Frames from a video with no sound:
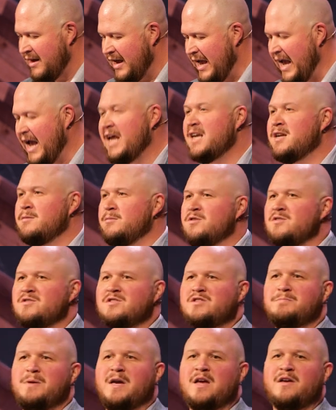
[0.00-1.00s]

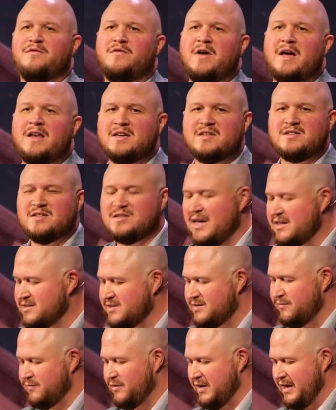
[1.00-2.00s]
animals being fed
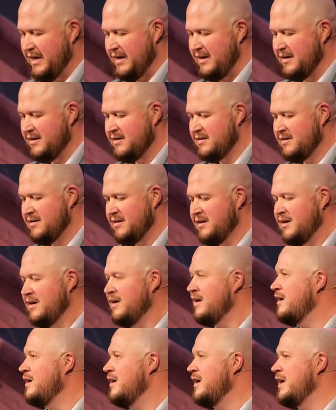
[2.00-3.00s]
excessively,
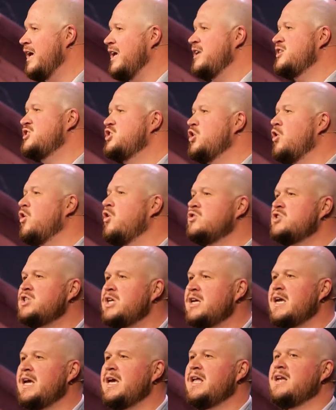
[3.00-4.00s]

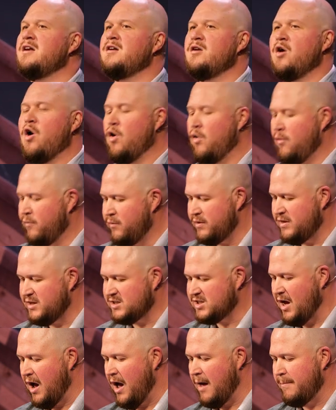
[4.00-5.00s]
indulging in an over the
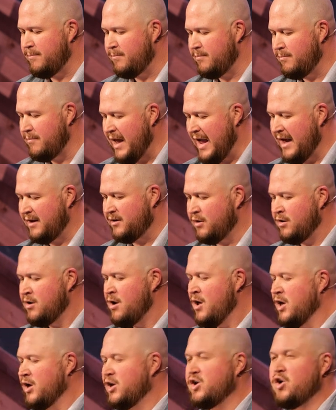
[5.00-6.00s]
top manner,
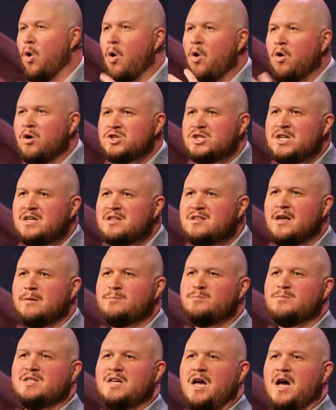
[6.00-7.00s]
gorging
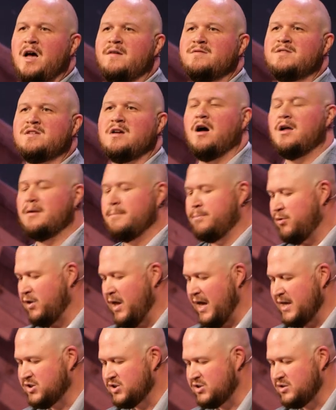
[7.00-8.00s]
themselves on
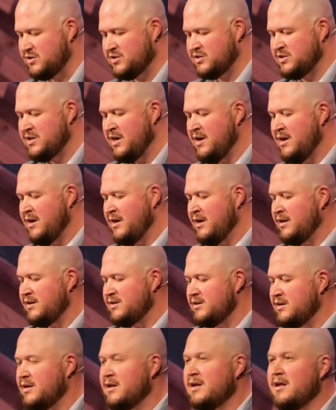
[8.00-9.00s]
pleasures
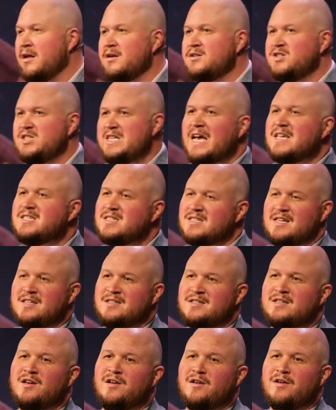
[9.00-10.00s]

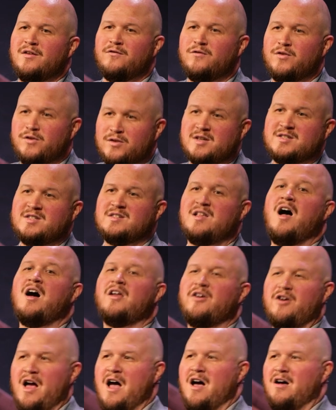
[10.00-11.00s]
destined for the
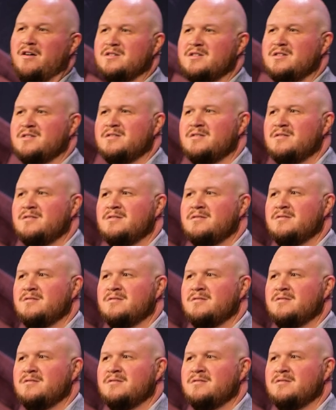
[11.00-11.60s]
slaughterhouse.